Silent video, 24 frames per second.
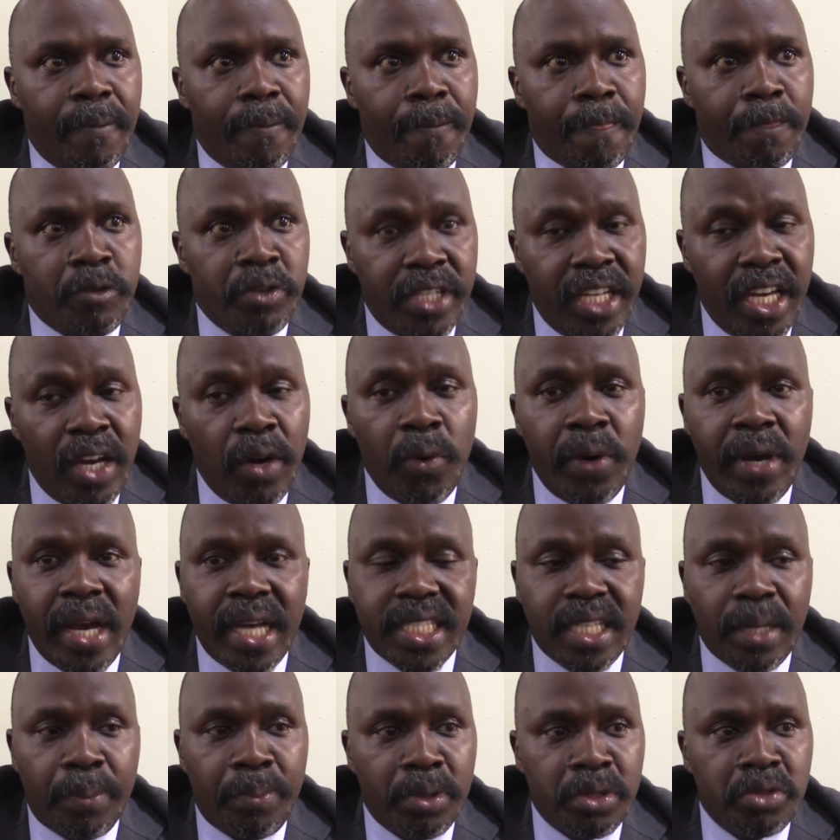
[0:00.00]
Today we are
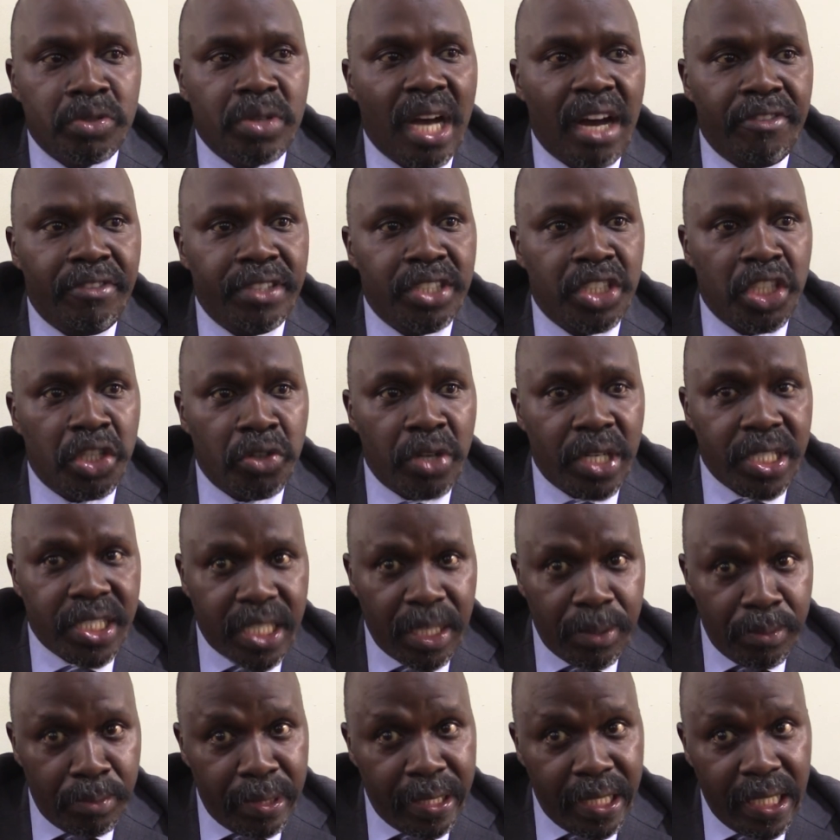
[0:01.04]
supposed to have a General
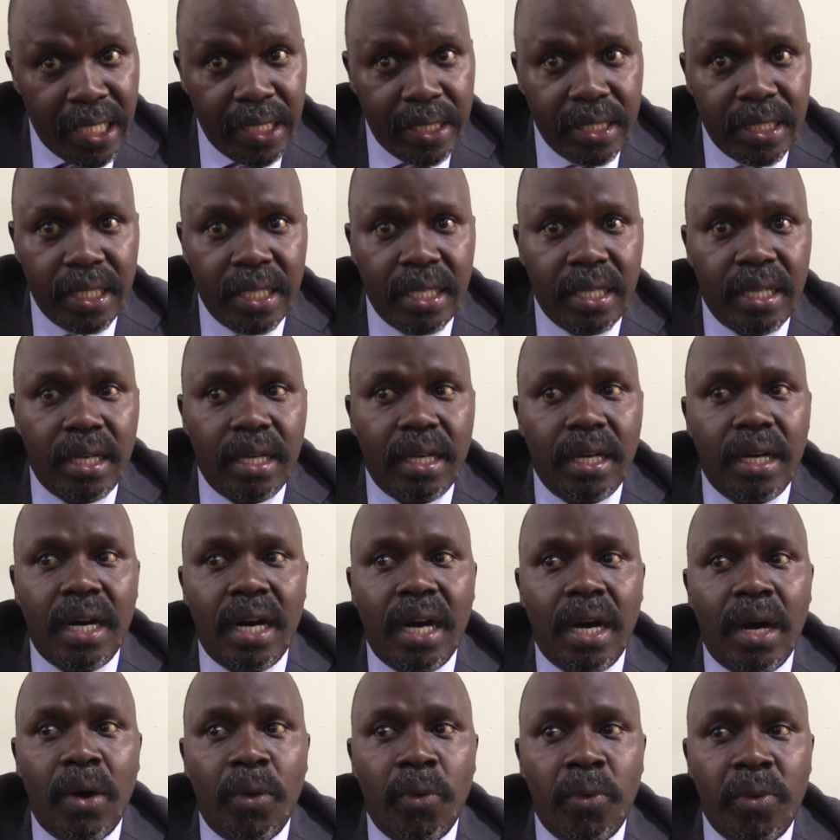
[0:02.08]
Assembly
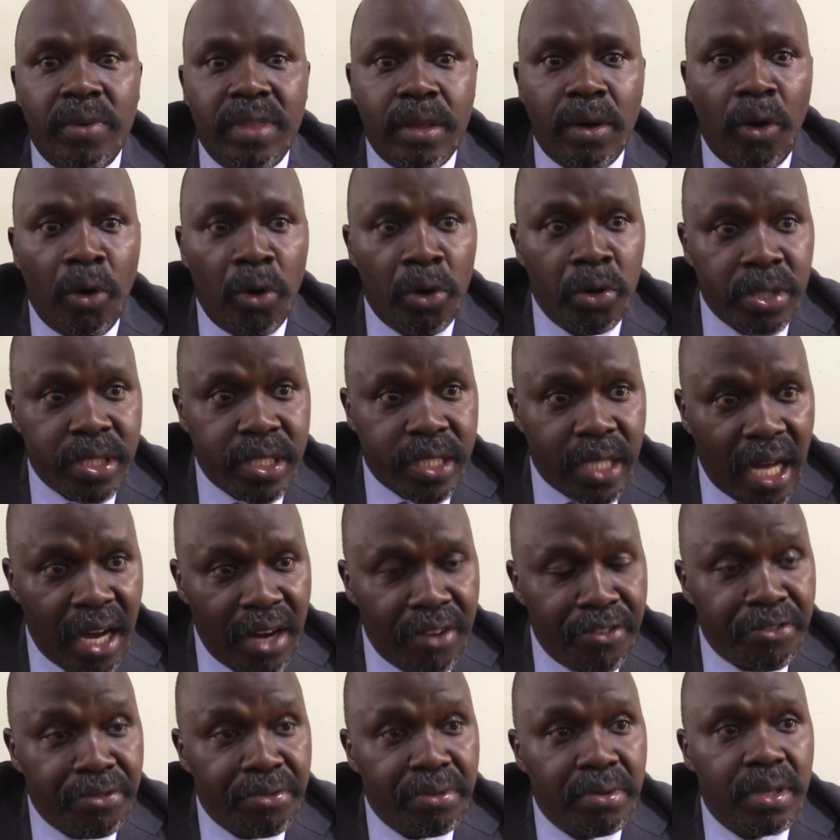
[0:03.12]
with all
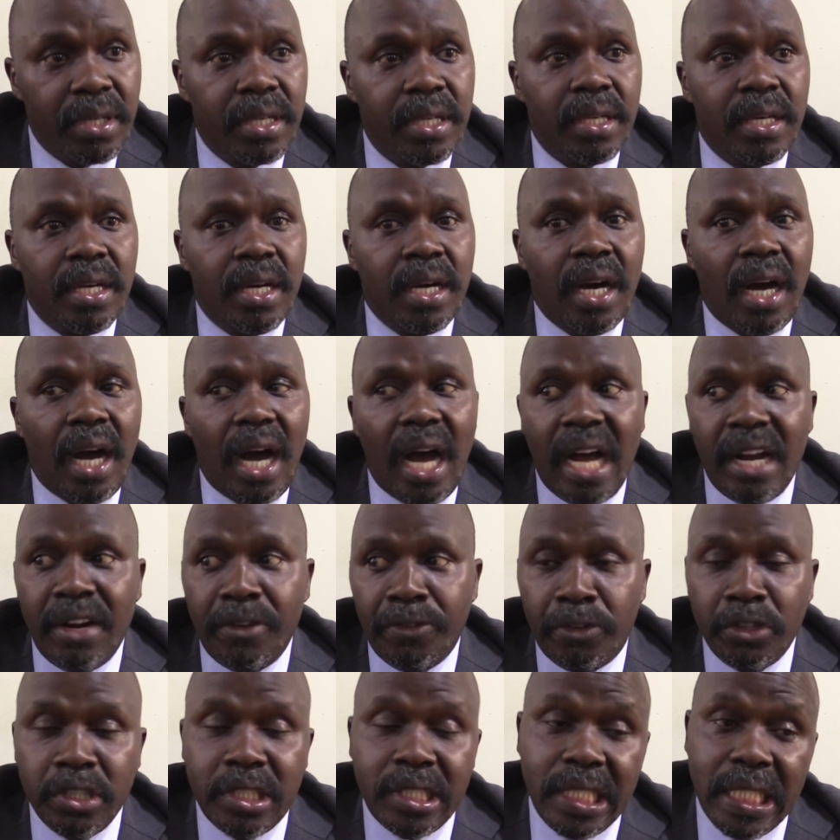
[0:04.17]
staff.
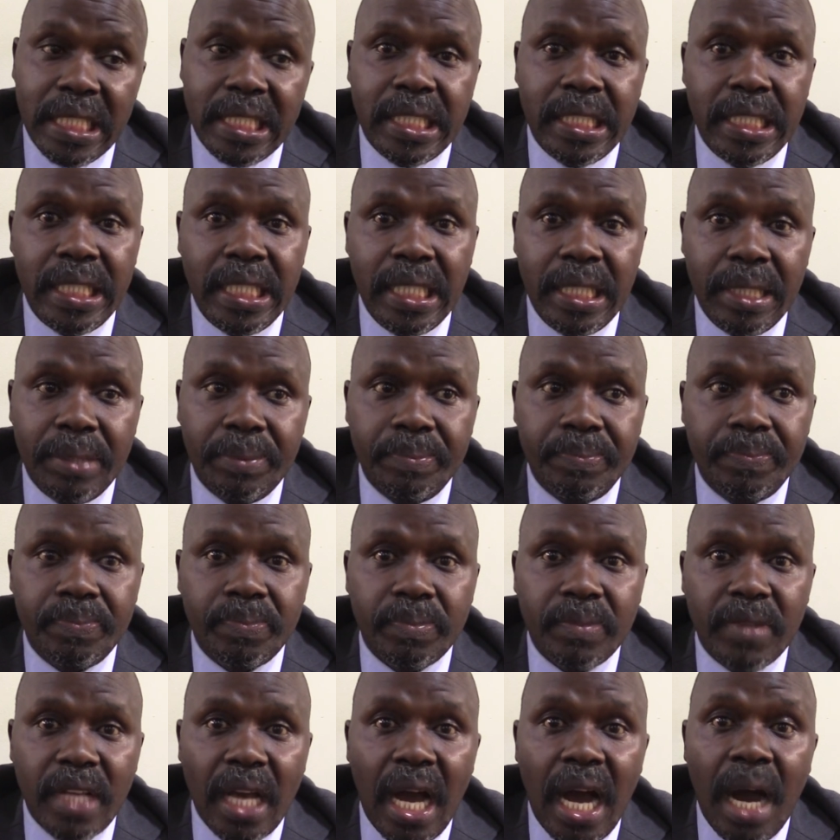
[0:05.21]
Unfortunately,
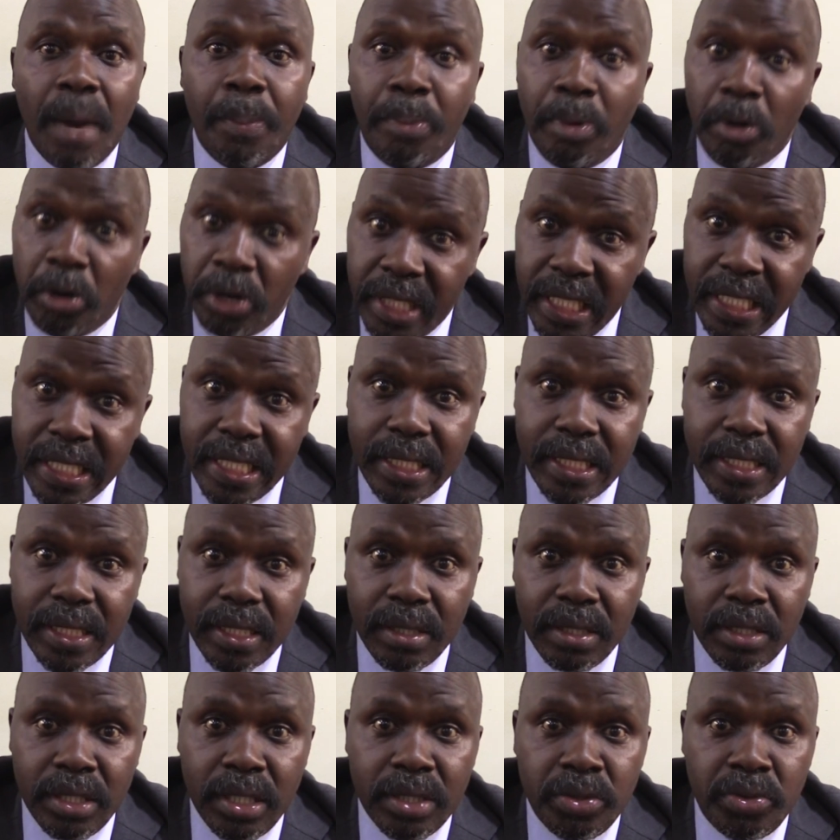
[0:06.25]
police,
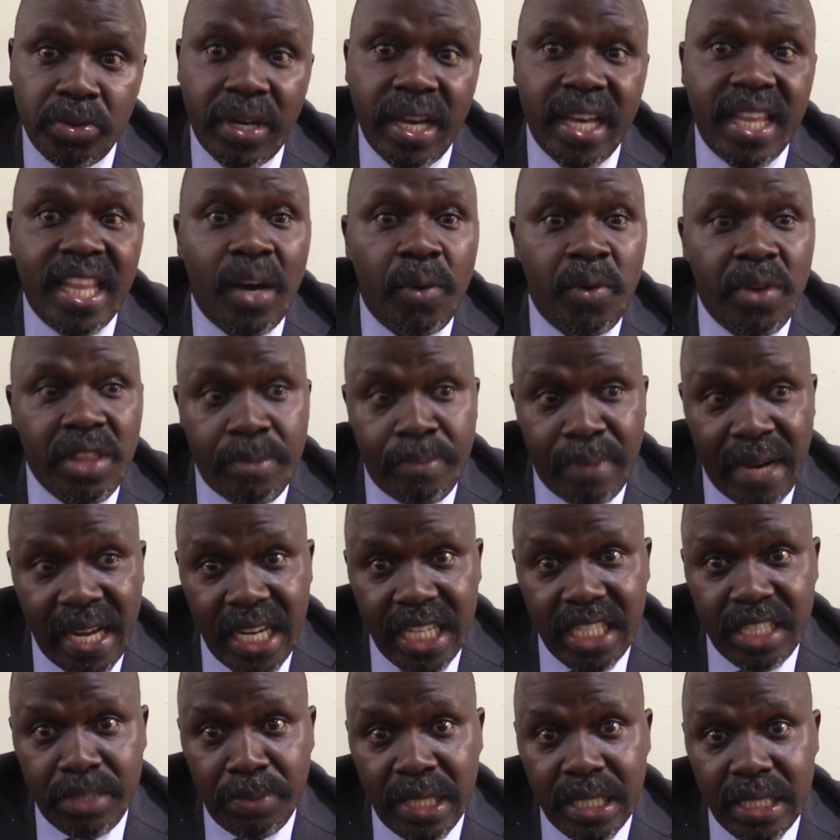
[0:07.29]
together with
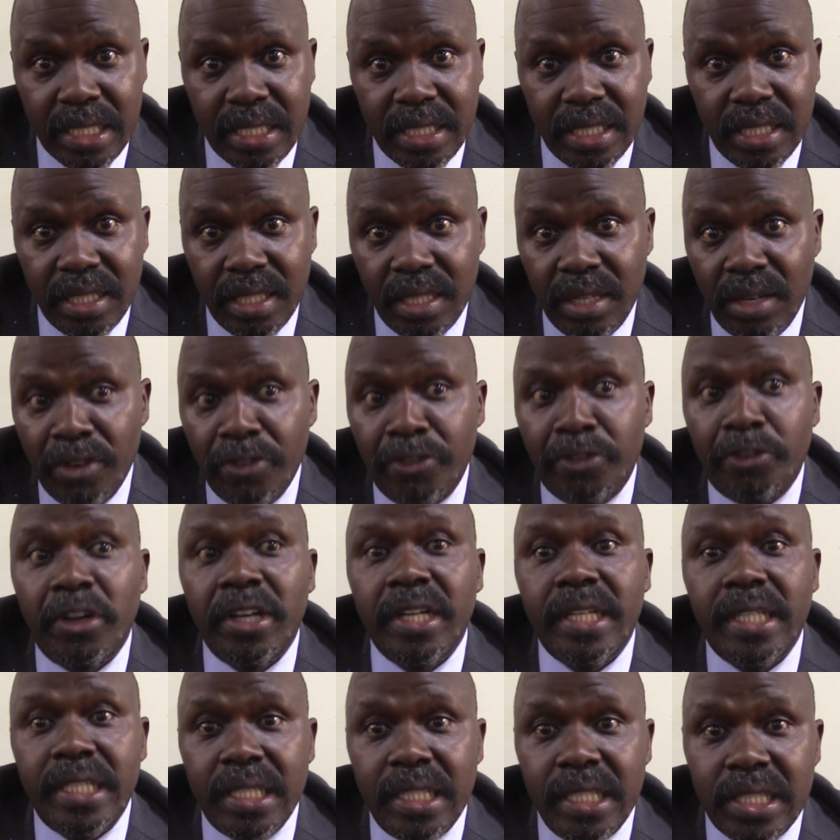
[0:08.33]
management,
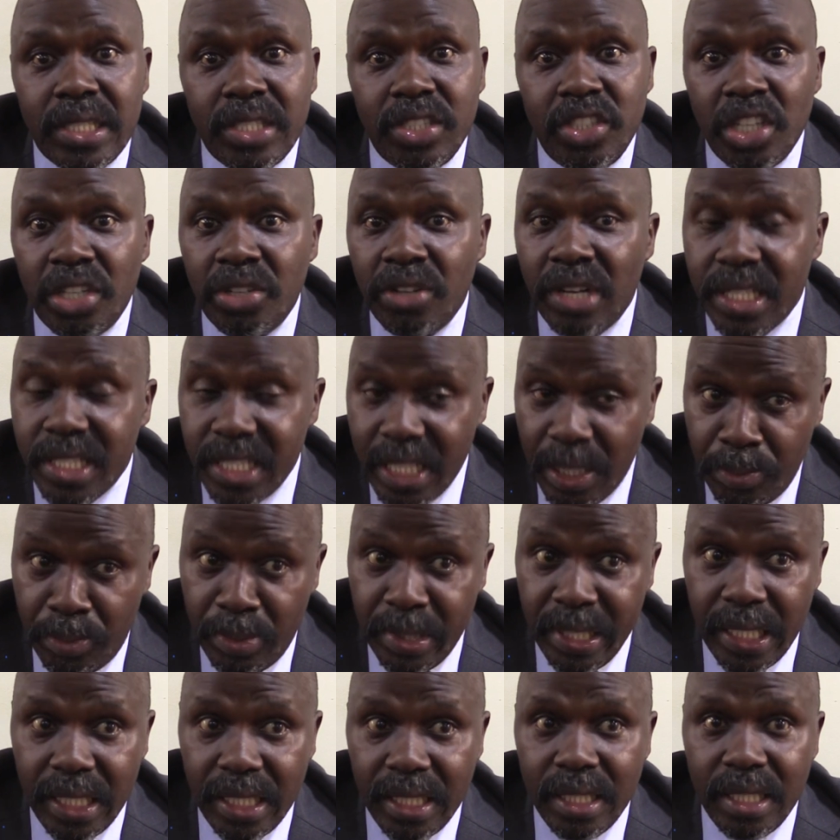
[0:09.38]
foiled this General
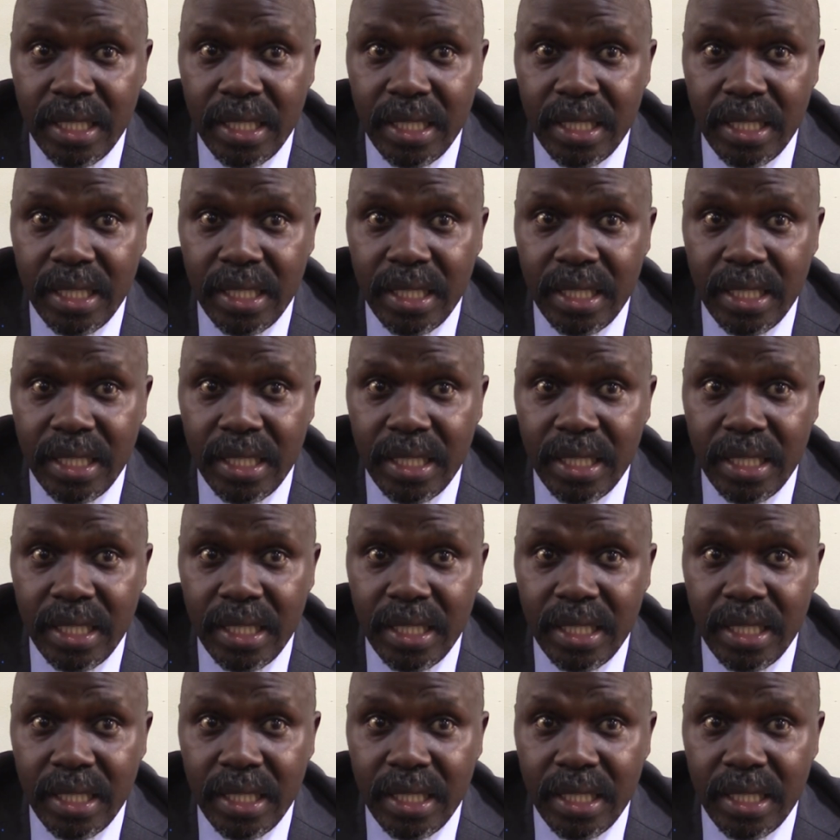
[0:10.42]
Assembly.